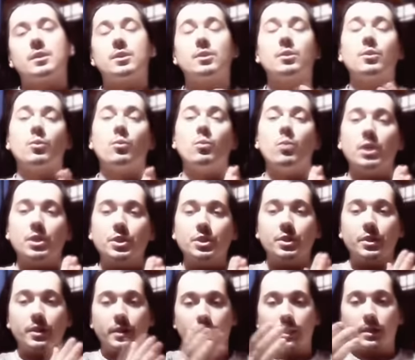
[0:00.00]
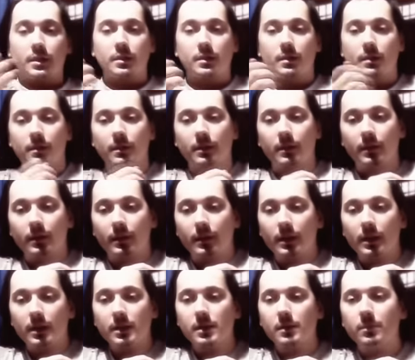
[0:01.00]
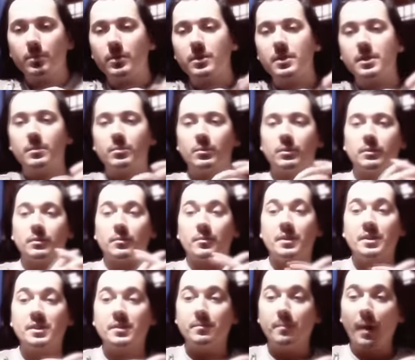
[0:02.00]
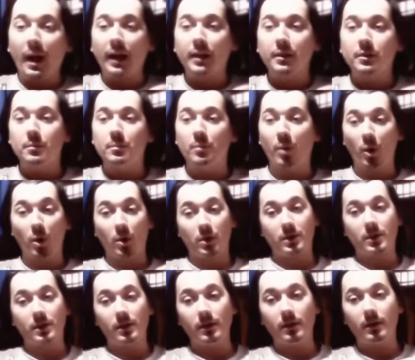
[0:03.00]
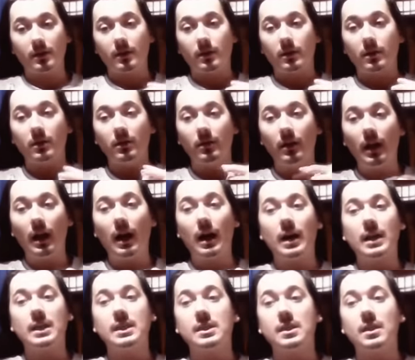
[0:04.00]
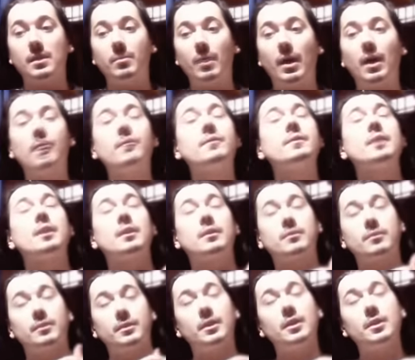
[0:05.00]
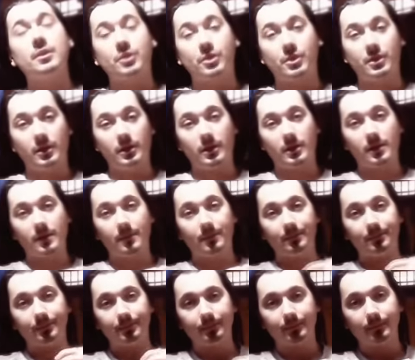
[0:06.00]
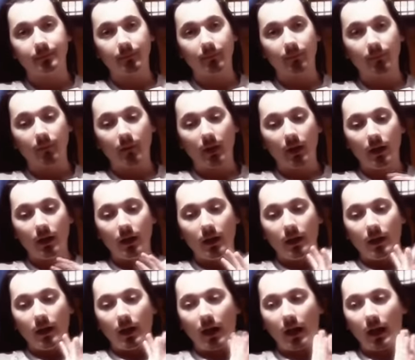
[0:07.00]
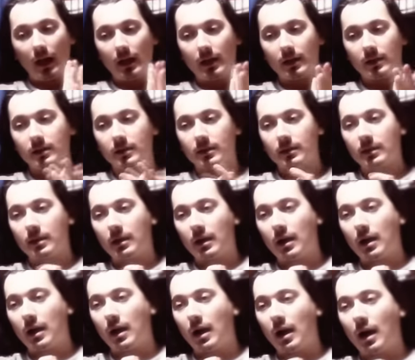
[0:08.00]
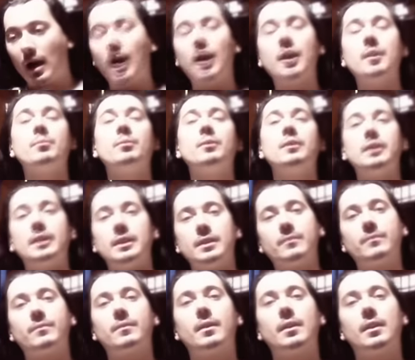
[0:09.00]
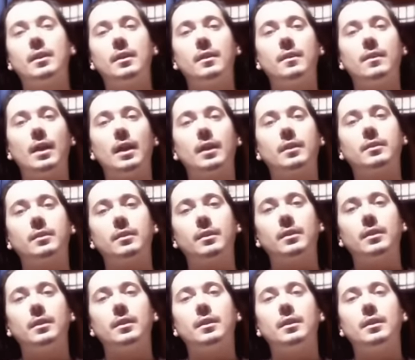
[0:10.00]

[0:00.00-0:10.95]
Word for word: So the question is it possible to respect a person who lies about their credentials? And I believe that